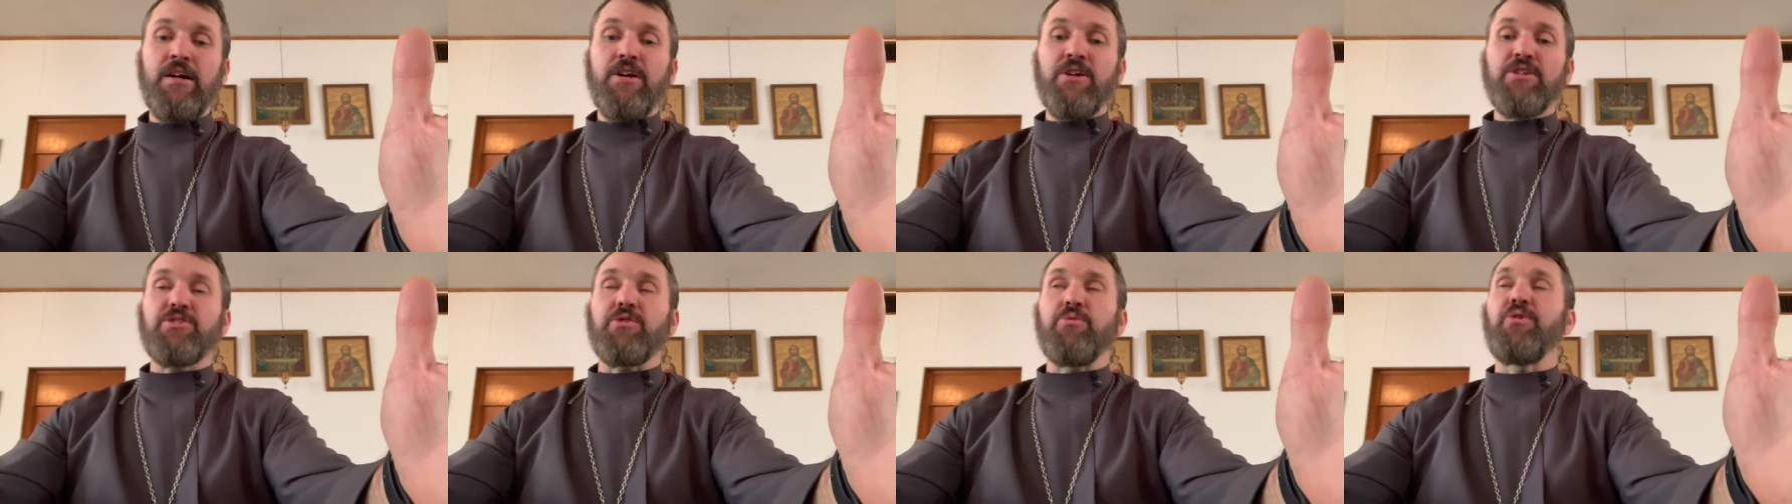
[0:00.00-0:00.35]

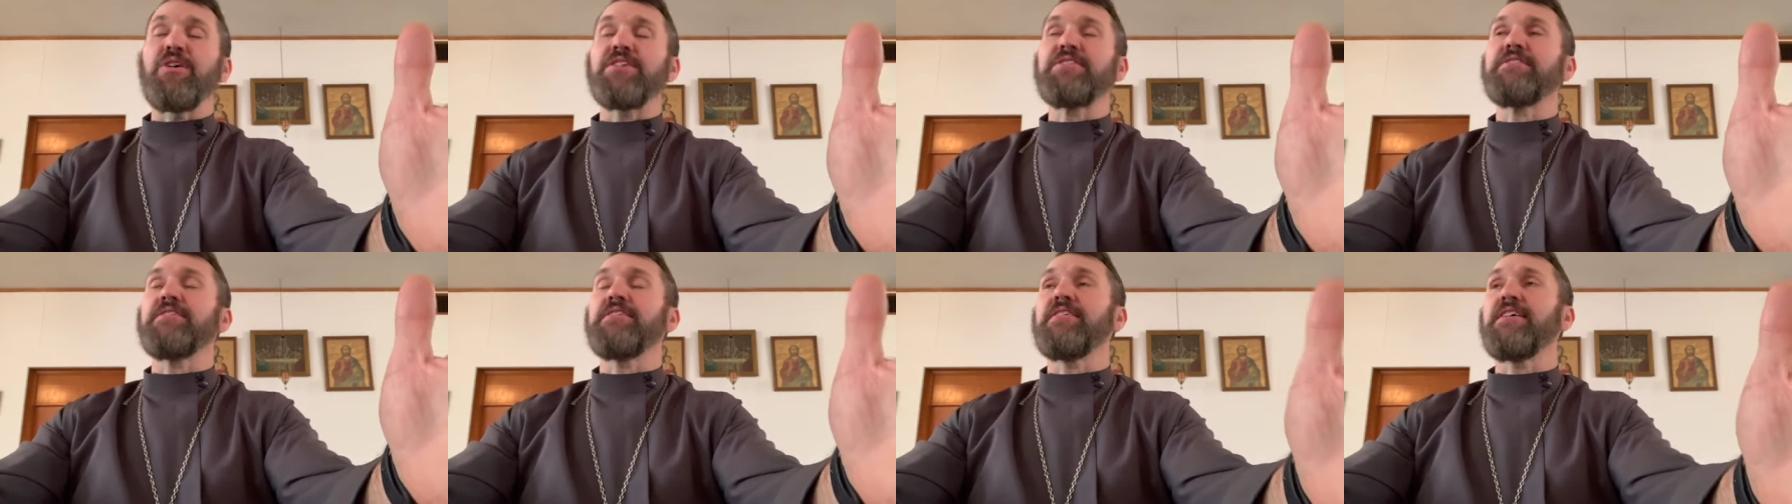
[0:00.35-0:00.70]
So
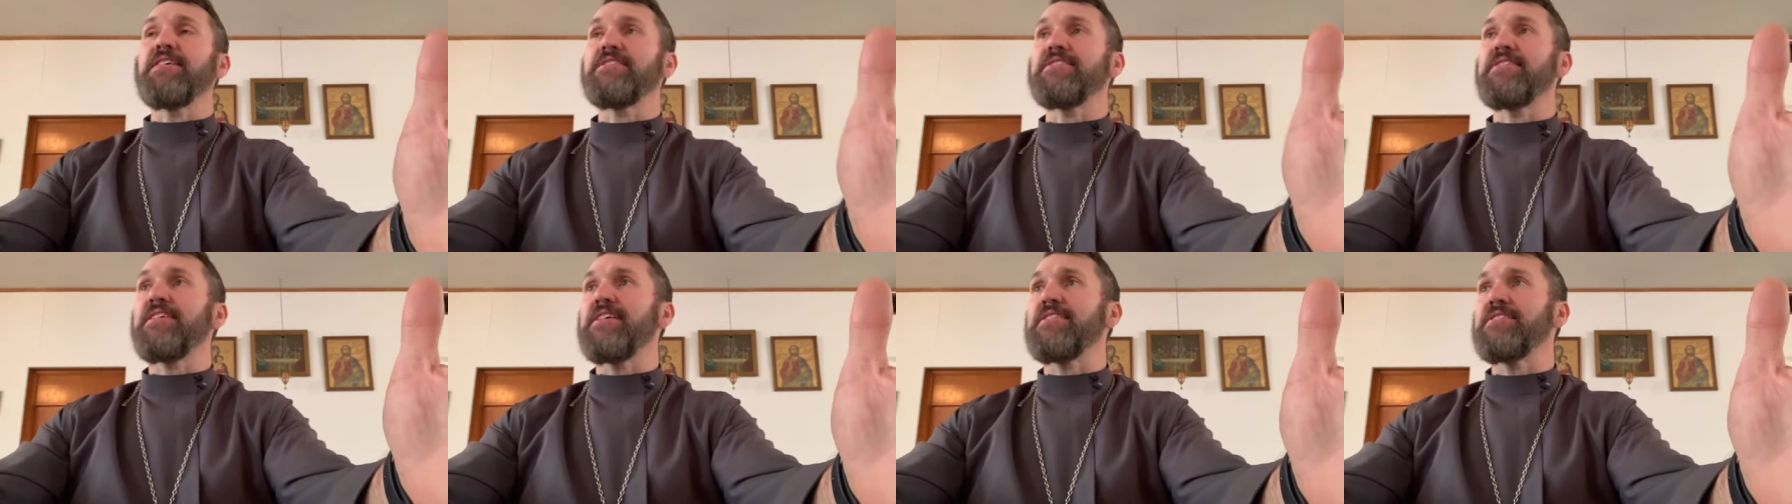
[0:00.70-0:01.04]
what's the
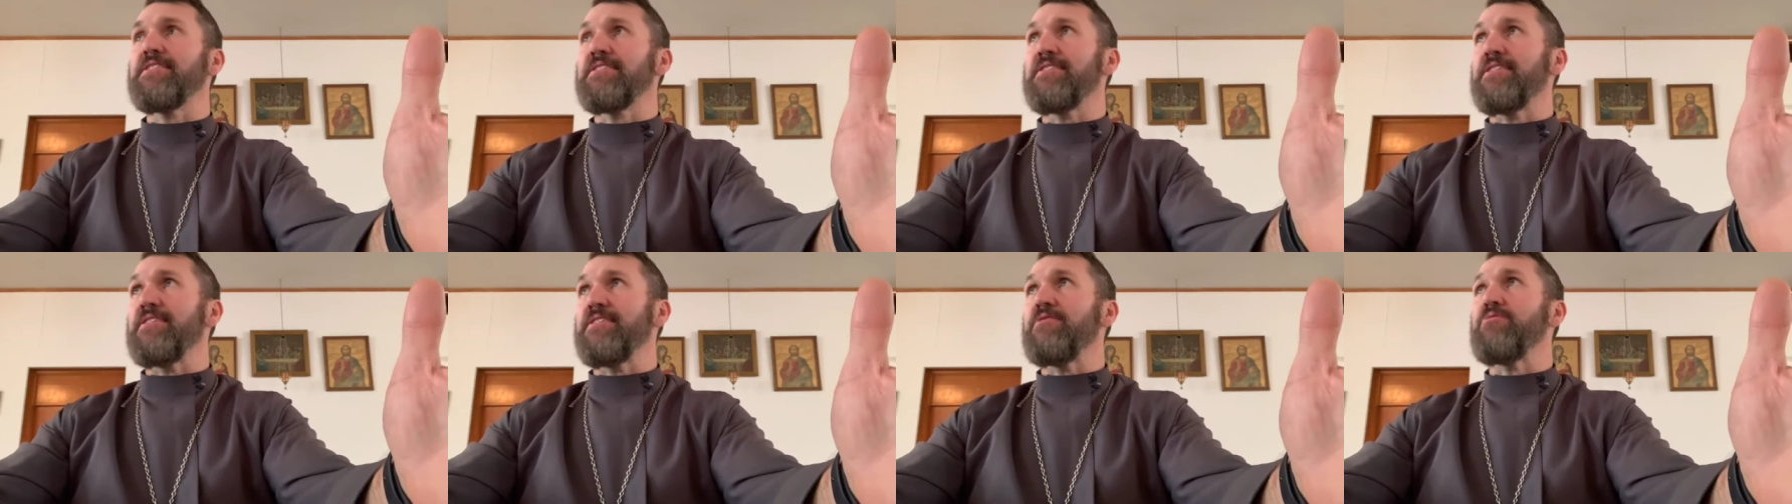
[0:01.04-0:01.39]

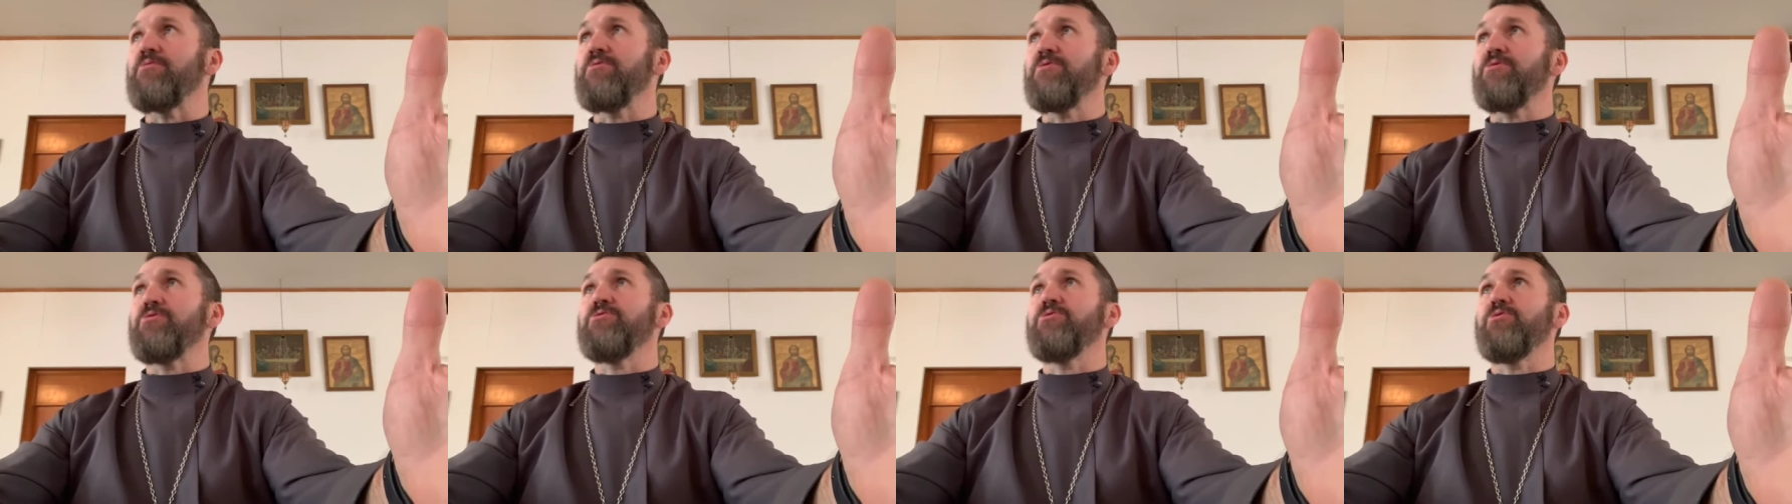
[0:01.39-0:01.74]
necessity?
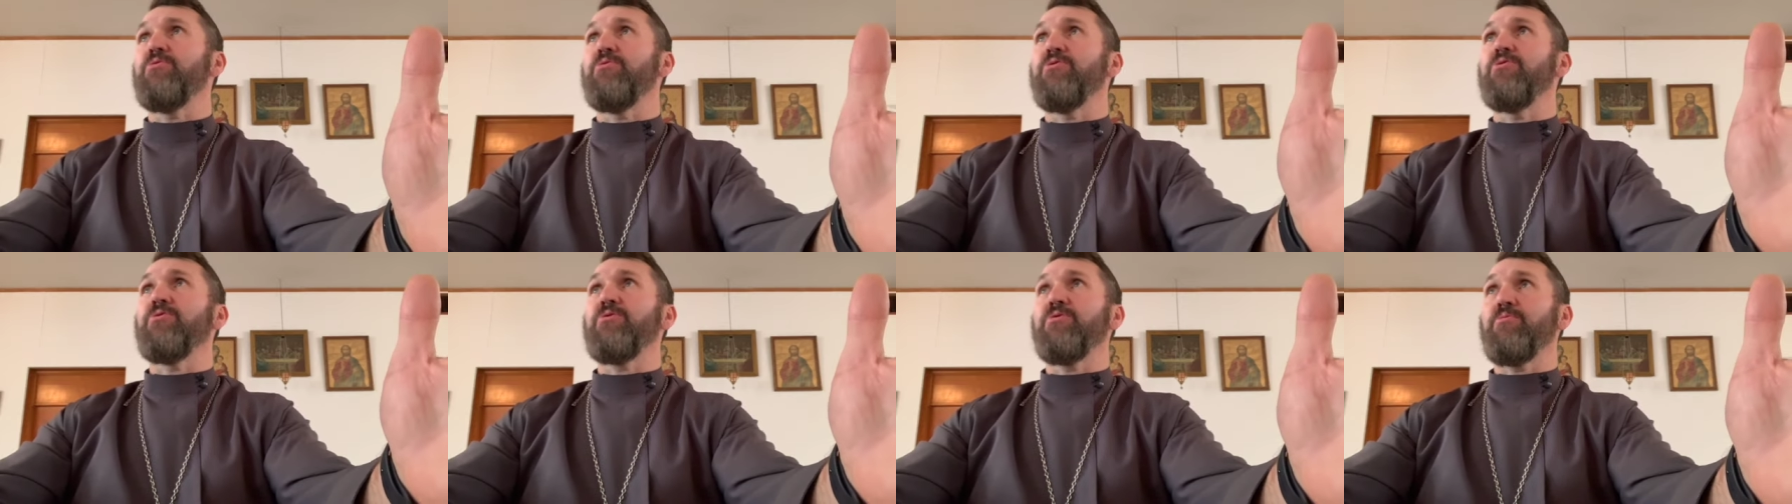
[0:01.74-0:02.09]

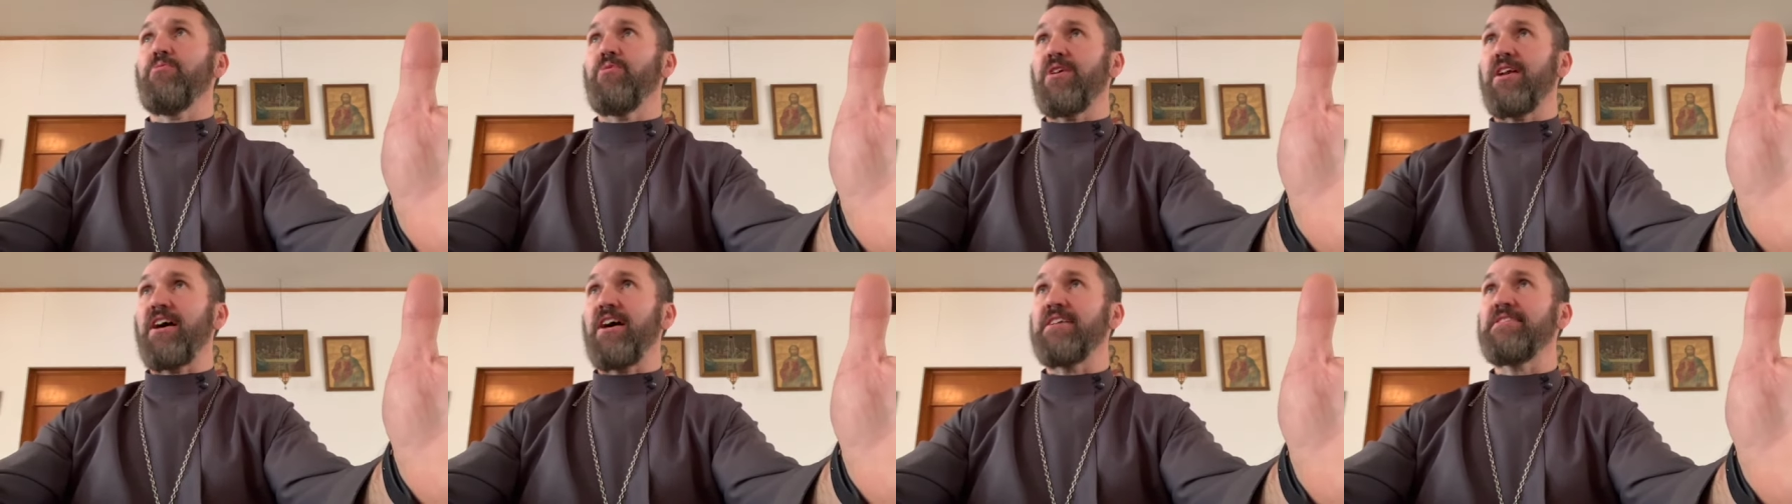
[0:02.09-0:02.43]
So
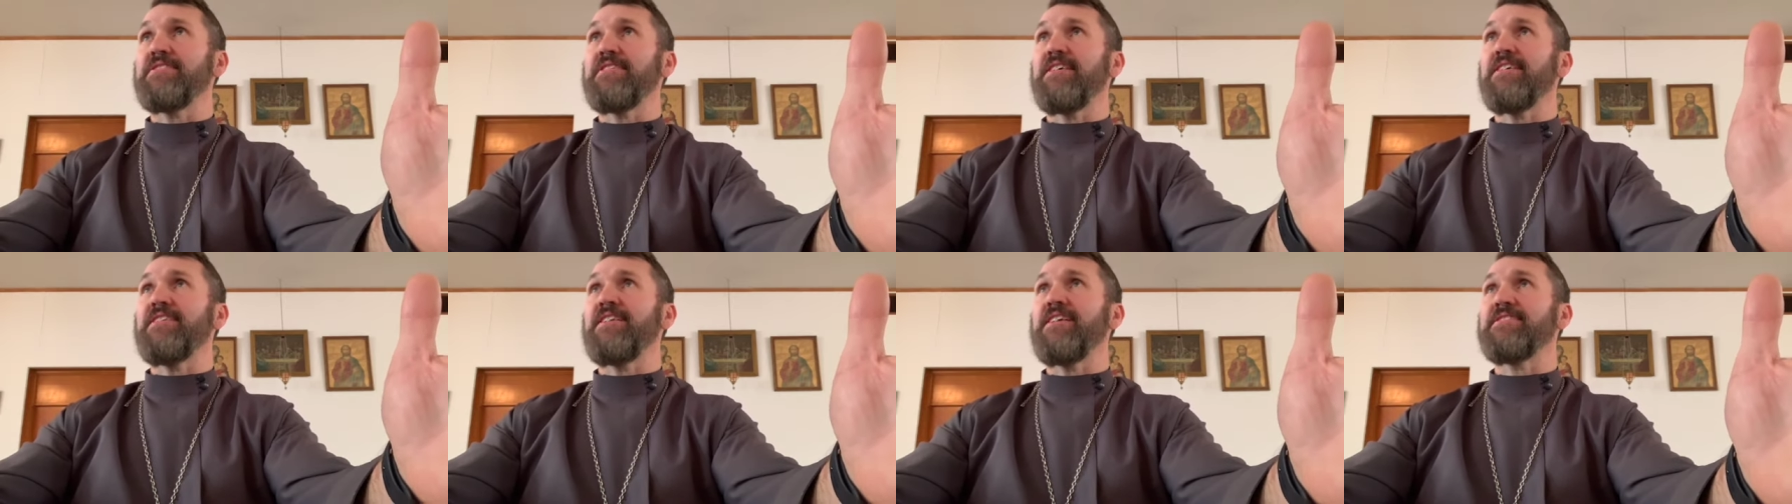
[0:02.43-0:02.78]
when I
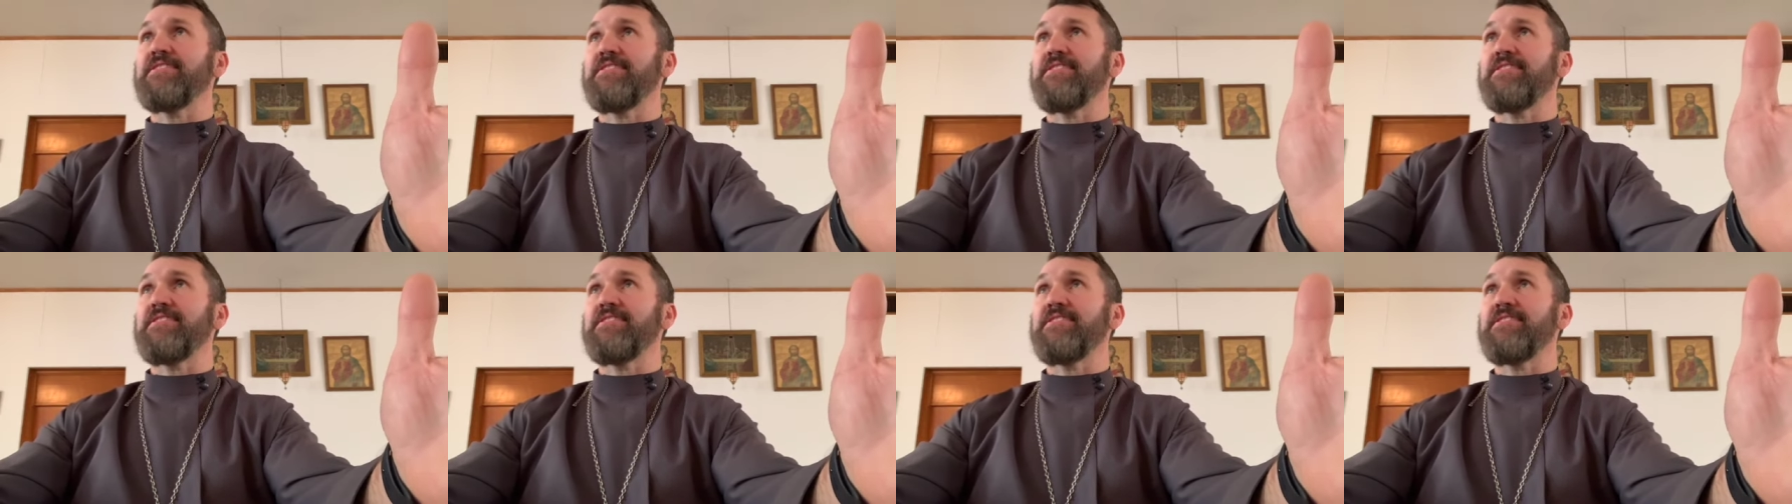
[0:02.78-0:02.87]
say,